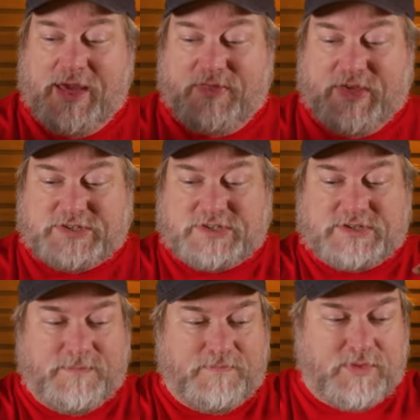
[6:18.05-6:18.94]
This
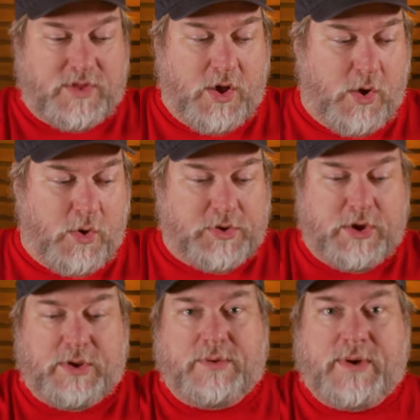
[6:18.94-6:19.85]
whole
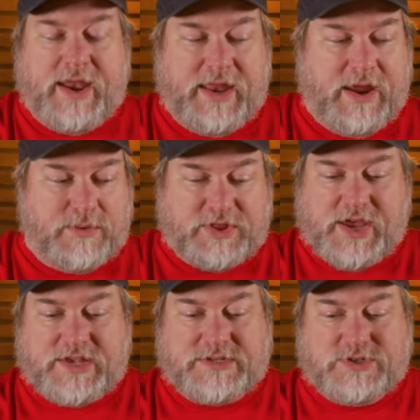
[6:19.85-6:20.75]
unit right here with the
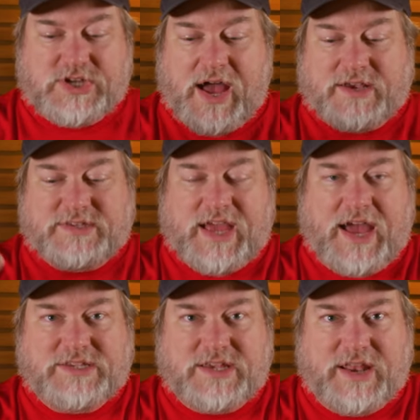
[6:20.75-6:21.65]
custom shocks, the
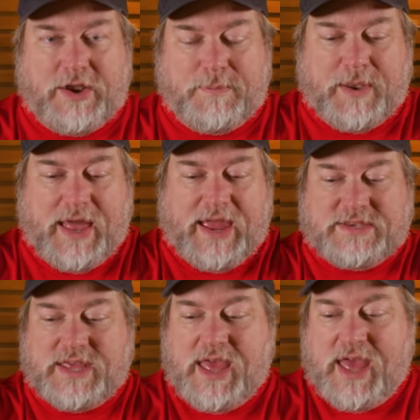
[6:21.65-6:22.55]
isolator
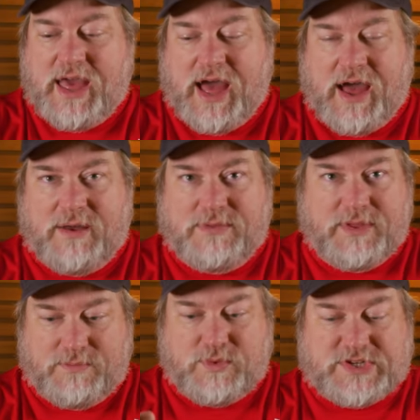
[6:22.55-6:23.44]
plate, uh,
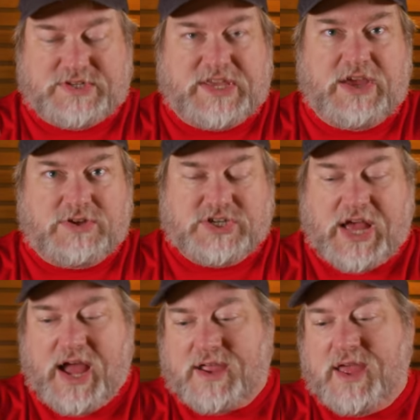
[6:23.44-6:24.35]
which is a kill
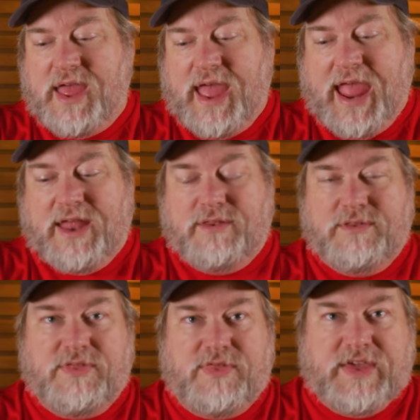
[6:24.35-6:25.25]
shock,
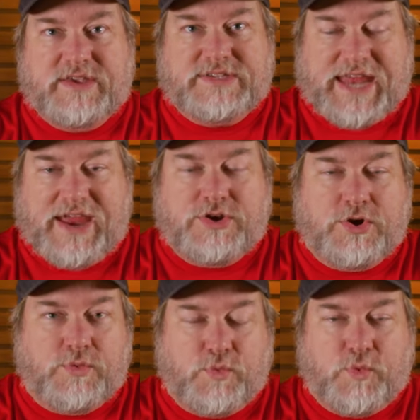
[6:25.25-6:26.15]
and the
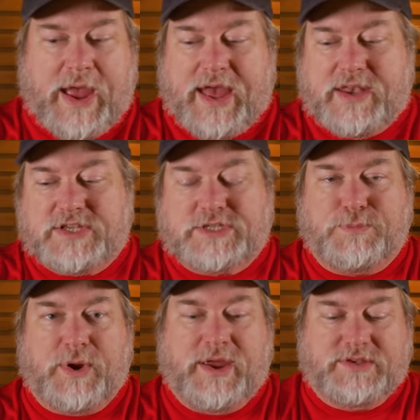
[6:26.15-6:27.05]
standard red
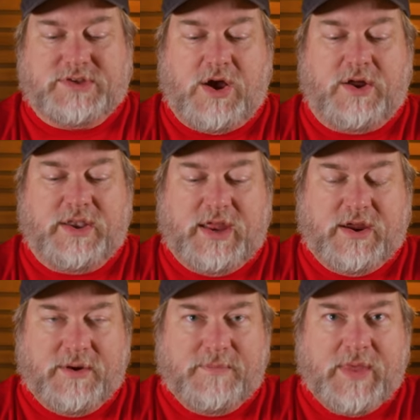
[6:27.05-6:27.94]
springs on
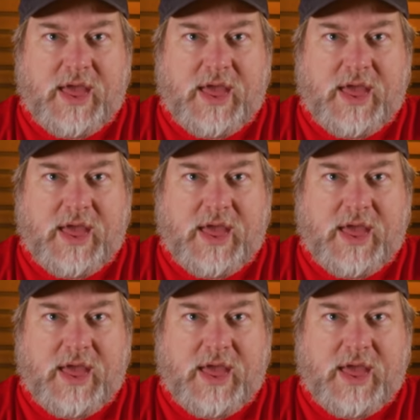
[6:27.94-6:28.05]
here